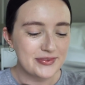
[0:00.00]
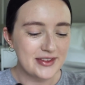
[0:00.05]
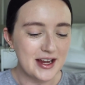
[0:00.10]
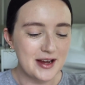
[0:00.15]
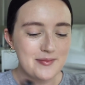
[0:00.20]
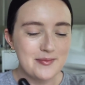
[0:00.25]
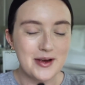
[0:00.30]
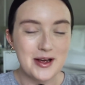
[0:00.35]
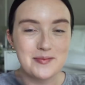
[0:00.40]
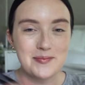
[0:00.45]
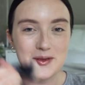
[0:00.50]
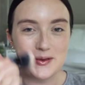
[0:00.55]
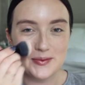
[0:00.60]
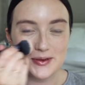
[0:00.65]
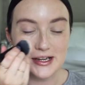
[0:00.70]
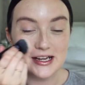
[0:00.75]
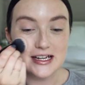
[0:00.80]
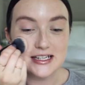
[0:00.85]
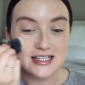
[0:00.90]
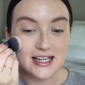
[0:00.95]
That might be
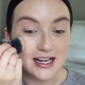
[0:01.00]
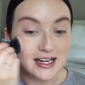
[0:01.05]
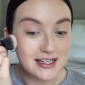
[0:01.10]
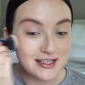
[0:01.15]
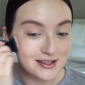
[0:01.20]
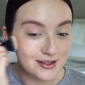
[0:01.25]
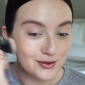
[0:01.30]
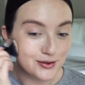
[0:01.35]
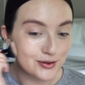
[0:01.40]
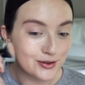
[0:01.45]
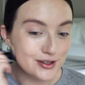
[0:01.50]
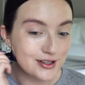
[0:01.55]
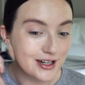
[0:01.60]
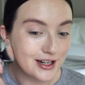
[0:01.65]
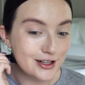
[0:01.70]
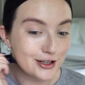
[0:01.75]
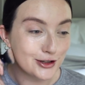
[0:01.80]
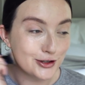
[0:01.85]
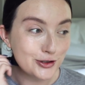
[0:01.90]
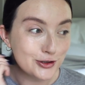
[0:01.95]
because it has the
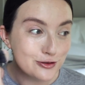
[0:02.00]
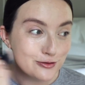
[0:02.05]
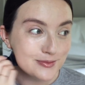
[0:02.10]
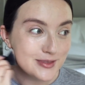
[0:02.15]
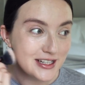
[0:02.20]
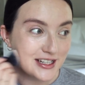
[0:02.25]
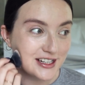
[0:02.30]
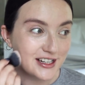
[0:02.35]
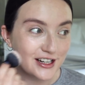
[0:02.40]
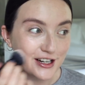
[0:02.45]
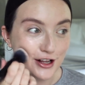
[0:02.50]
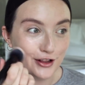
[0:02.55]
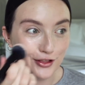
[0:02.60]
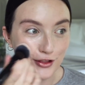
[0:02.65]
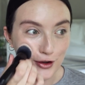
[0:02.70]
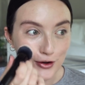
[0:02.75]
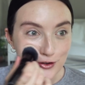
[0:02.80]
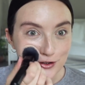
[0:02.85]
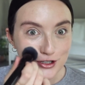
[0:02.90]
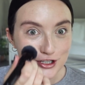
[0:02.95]
L'Oreal Lumi
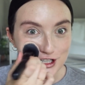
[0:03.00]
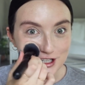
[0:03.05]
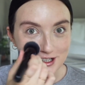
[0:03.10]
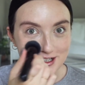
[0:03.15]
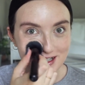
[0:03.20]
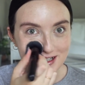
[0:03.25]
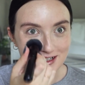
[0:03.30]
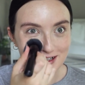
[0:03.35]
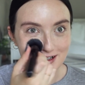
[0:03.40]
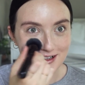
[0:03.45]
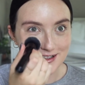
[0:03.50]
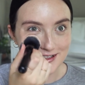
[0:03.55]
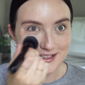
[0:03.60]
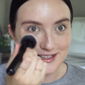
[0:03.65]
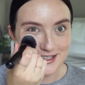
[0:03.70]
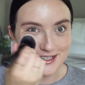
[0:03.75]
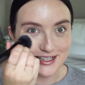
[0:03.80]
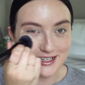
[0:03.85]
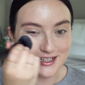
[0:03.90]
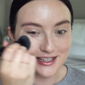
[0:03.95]
Glotion
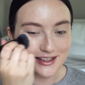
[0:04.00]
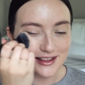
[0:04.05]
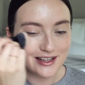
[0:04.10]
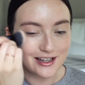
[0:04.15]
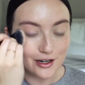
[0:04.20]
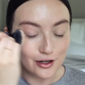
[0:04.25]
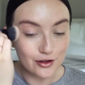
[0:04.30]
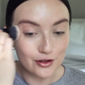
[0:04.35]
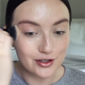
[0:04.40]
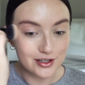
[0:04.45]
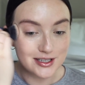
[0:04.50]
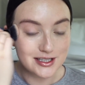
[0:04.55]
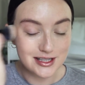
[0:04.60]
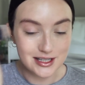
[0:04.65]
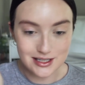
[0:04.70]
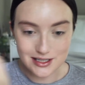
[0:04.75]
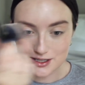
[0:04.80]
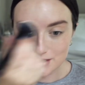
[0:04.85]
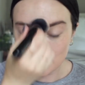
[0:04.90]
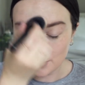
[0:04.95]
underneath that it looks
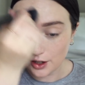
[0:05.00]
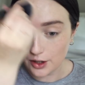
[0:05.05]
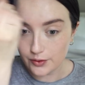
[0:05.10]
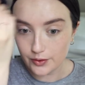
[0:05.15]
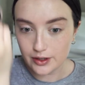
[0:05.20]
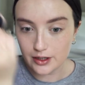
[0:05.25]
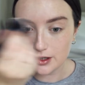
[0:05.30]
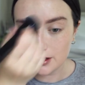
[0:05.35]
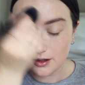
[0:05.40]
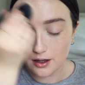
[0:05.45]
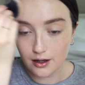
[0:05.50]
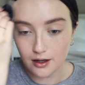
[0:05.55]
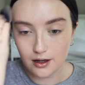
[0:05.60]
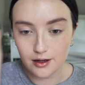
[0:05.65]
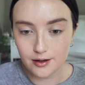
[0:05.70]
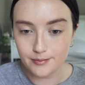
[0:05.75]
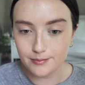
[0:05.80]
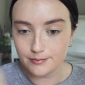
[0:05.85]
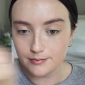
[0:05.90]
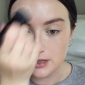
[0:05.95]
this glowy.
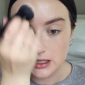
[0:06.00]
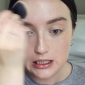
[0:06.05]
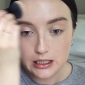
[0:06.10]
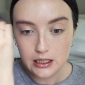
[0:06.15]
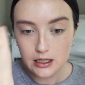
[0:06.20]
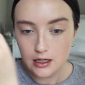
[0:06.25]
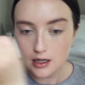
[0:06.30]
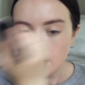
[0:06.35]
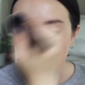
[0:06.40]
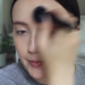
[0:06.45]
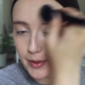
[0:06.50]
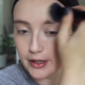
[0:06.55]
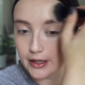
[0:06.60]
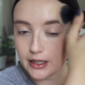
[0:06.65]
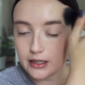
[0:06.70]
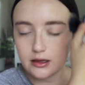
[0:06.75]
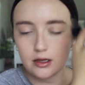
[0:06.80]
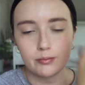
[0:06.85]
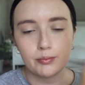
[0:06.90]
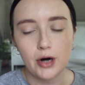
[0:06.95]
But
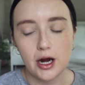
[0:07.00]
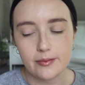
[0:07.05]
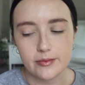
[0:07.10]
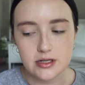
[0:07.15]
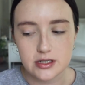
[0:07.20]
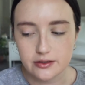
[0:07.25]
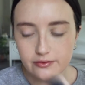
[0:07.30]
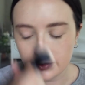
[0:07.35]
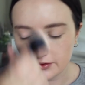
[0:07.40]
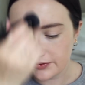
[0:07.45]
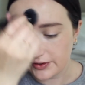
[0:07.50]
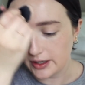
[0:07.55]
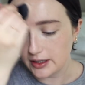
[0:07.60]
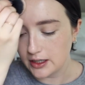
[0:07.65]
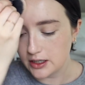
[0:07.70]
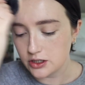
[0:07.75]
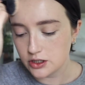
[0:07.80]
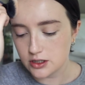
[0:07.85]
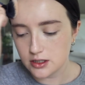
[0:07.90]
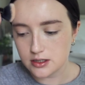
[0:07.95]
like, the premise of the
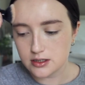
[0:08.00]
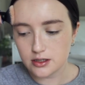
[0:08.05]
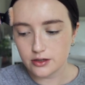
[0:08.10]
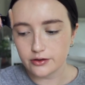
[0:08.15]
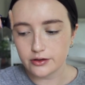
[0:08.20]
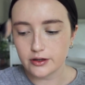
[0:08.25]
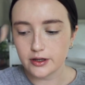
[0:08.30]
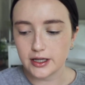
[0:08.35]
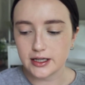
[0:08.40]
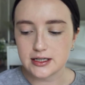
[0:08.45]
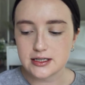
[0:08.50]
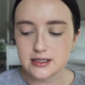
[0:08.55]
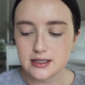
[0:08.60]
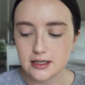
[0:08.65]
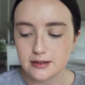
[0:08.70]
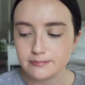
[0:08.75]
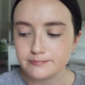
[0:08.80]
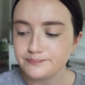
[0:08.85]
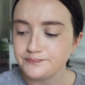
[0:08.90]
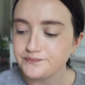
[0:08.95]
foundation is to look like
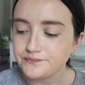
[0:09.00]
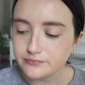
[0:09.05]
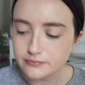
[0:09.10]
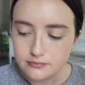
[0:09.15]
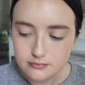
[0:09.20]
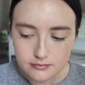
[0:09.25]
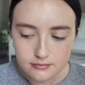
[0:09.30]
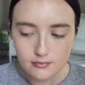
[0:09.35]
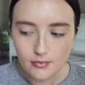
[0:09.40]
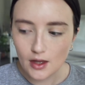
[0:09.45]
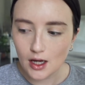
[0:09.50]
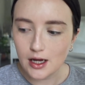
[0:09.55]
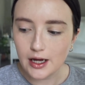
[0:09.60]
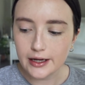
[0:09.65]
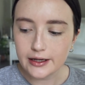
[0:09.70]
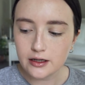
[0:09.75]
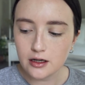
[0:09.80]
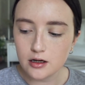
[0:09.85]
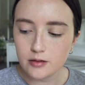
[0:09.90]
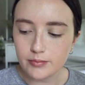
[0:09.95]
skin.
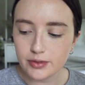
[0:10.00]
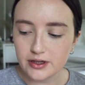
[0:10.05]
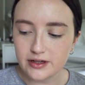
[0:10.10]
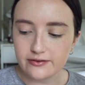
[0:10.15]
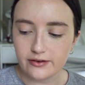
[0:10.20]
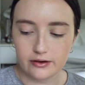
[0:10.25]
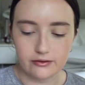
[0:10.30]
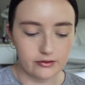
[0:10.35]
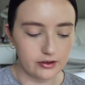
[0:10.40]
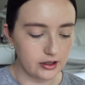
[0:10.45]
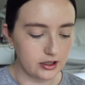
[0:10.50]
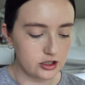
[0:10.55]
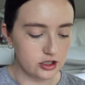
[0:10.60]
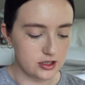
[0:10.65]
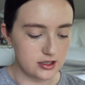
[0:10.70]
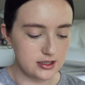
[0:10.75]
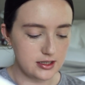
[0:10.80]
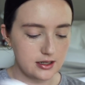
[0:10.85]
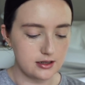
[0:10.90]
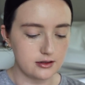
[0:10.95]
I can't believe I really
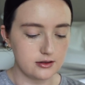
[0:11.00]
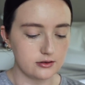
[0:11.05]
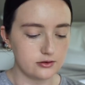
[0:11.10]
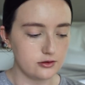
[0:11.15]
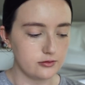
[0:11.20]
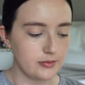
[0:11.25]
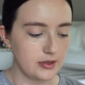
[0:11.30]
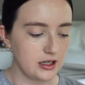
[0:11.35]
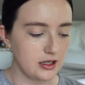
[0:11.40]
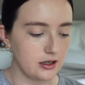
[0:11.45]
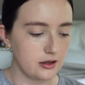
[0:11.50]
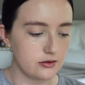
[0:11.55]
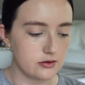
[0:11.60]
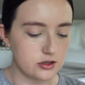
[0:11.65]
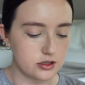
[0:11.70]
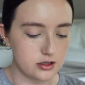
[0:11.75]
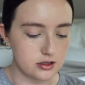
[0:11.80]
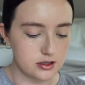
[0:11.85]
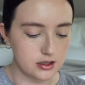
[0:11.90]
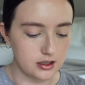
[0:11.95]
just said gloomy, and I
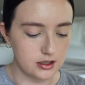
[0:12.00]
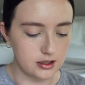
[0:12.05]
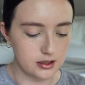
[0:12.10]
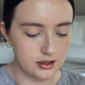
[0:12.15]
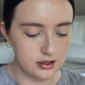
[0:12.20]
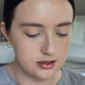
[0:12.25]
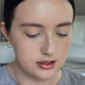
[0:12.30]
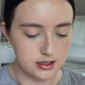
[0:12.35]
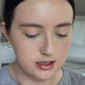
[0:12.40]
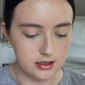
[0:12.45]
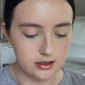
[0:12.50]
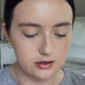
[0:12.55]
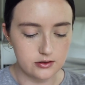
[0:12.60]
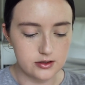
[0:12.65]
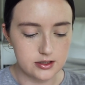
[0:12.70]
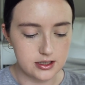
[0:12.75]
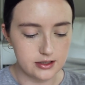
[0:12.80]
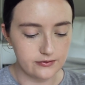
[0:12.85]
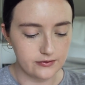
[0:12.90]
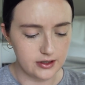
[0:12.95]
was just gonna continue
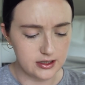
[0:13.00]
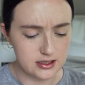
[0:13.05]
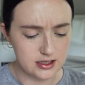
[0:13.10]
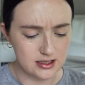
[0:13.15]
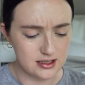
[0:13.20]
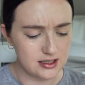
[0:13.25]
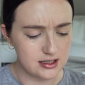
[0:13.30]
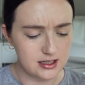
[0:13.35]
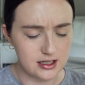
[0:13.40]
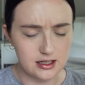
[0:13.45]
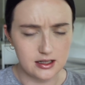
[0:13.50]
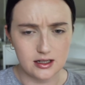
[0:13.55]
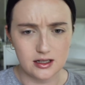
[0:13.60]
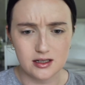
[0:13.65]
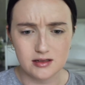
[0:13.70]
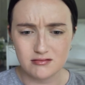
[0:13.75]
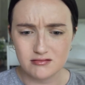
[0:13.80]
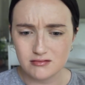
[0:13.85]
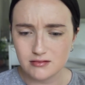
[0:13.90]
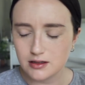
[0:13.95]
as if I didn't say
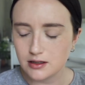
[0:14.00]
that.